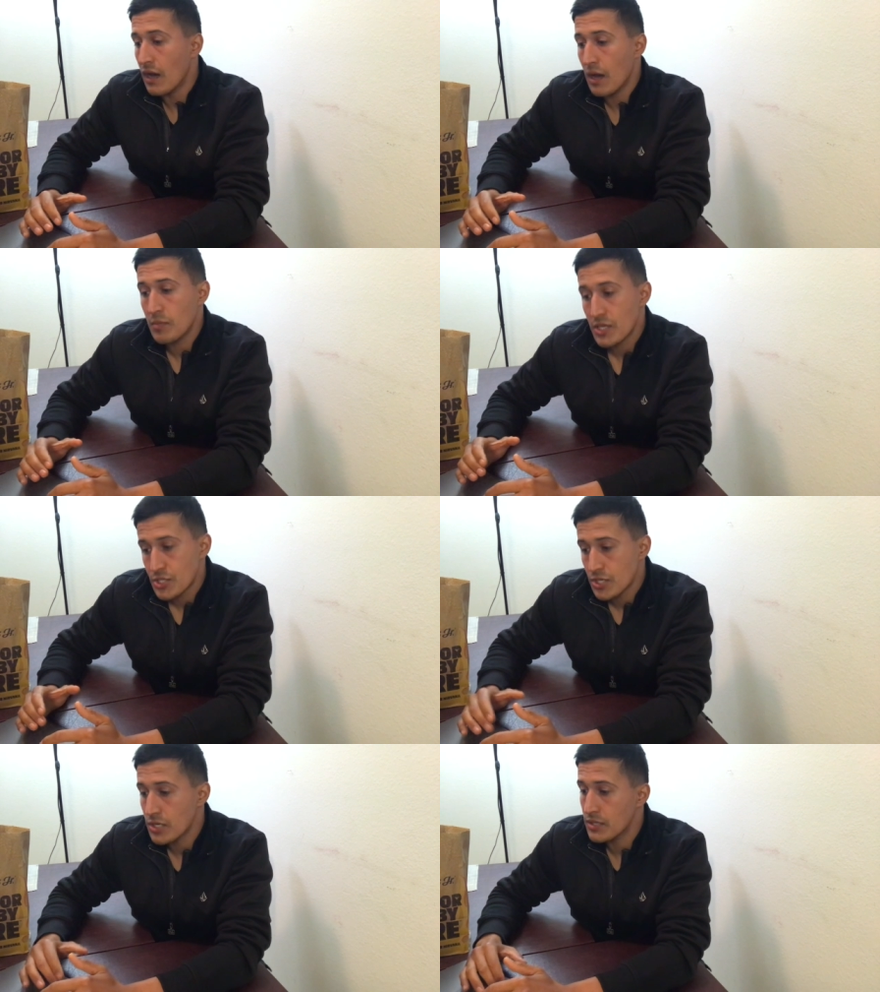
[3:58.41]
I'm not
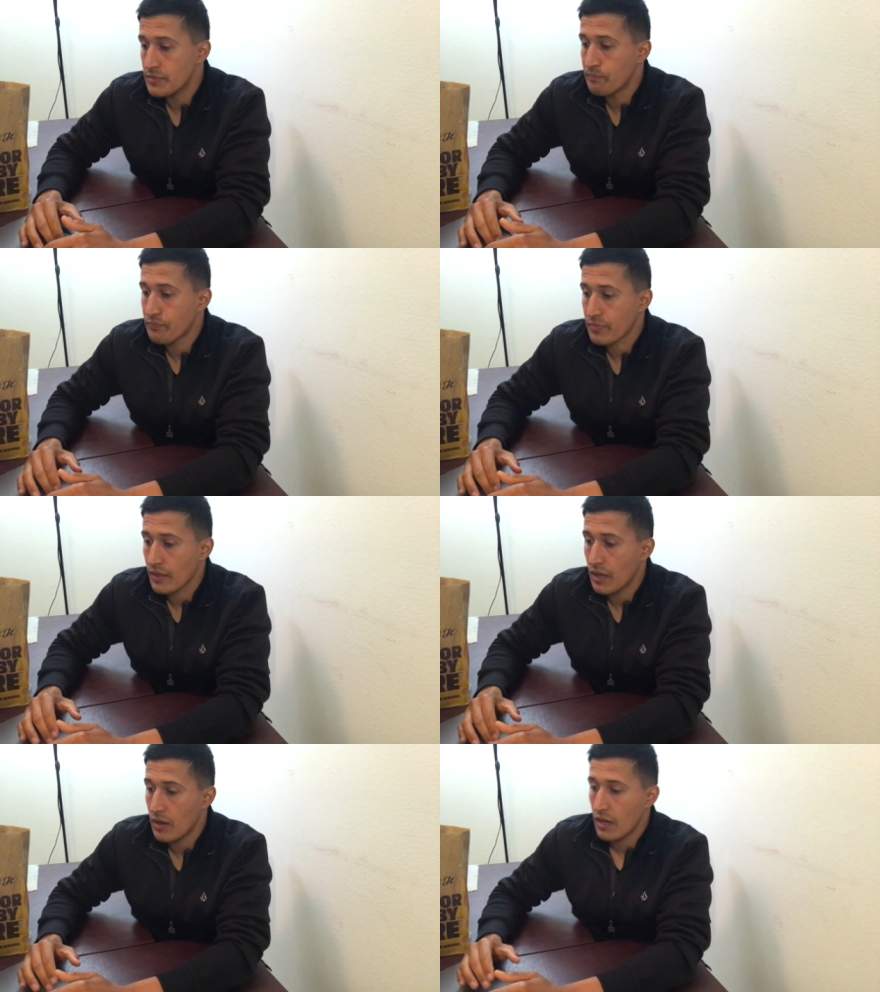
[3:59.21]
sure.
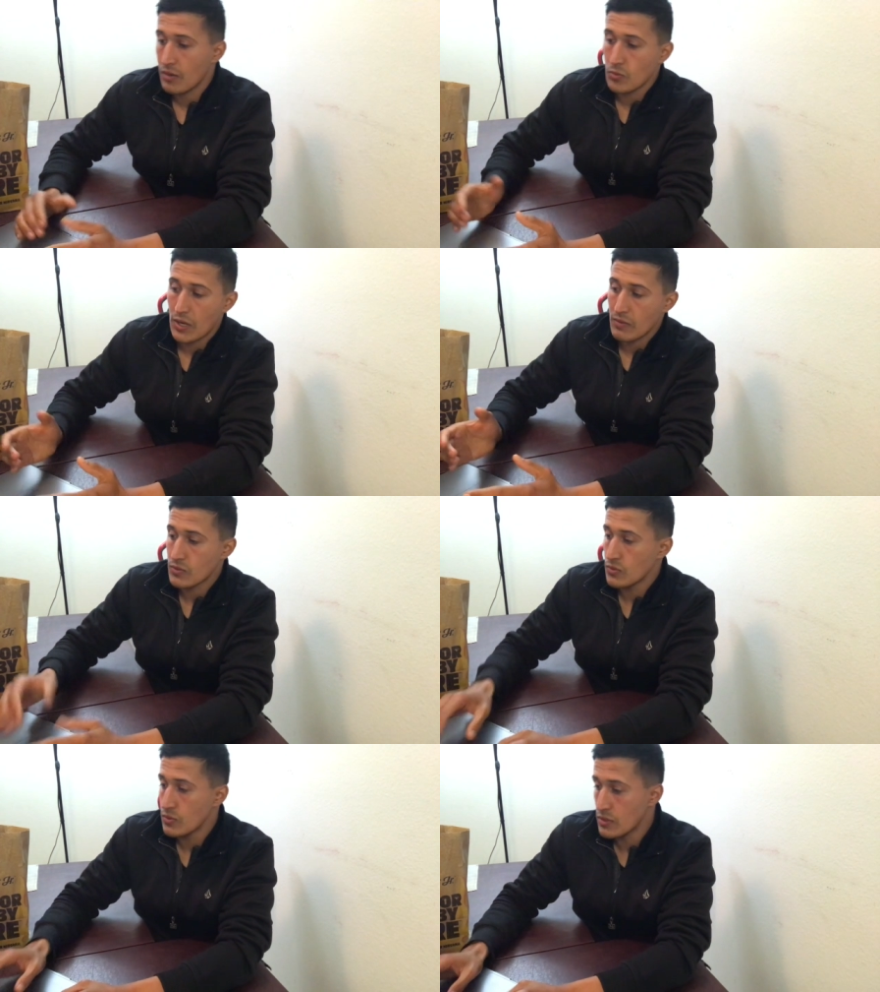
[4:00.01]
I would have
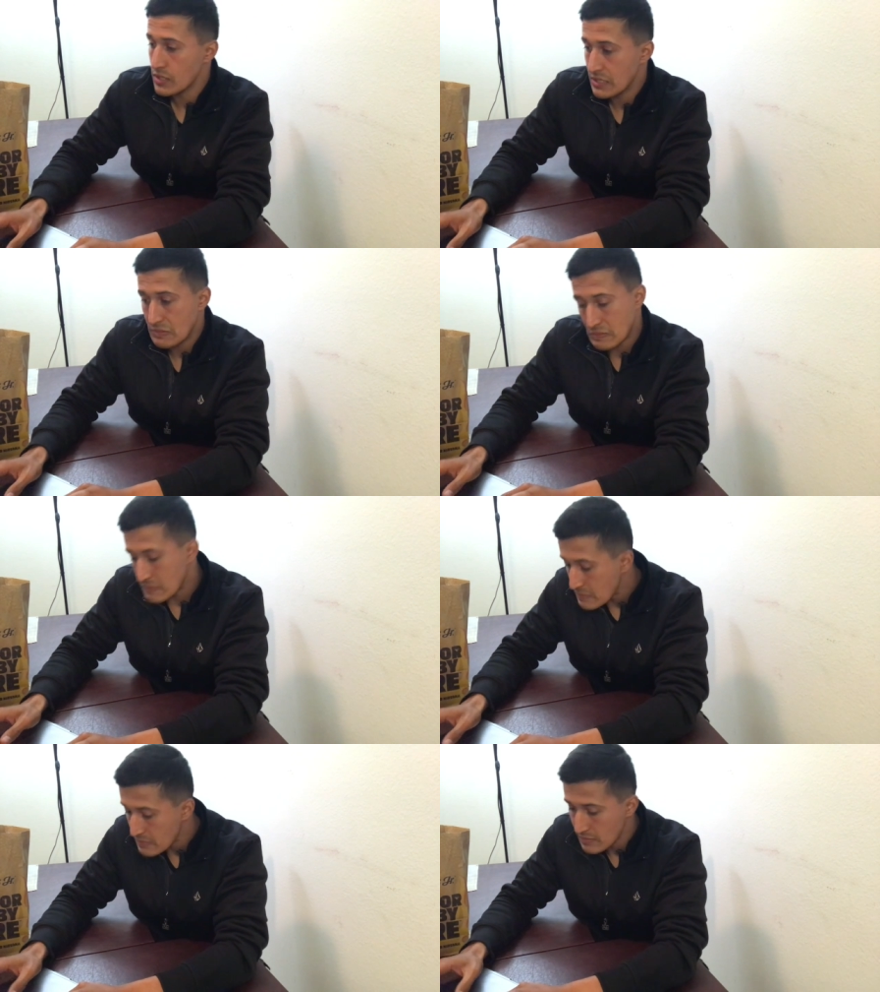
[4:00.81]
to uh,
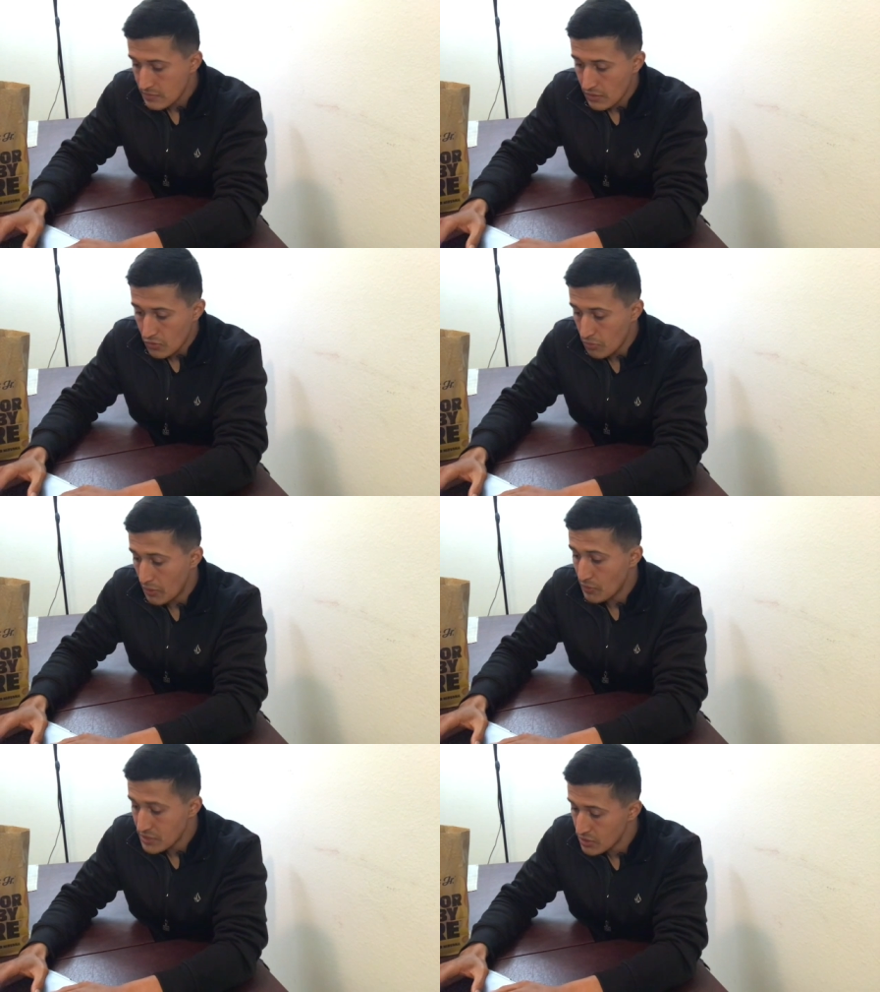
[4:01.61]
do my
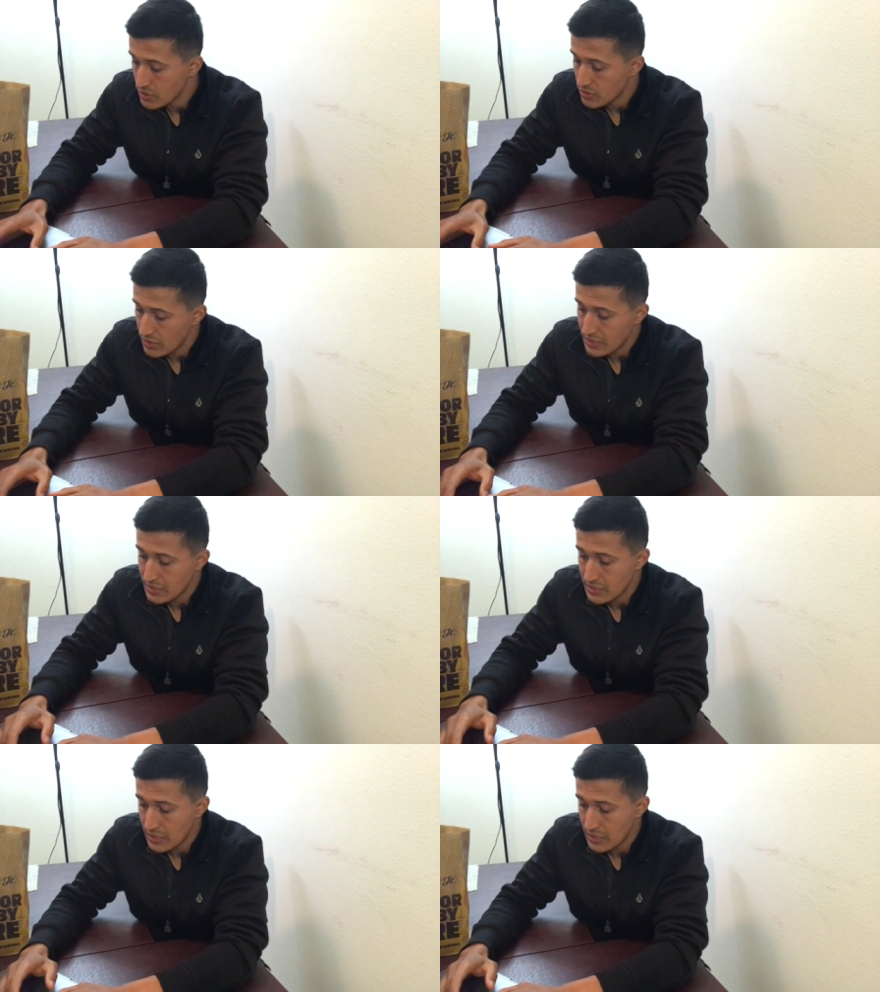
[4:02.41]
research. So let's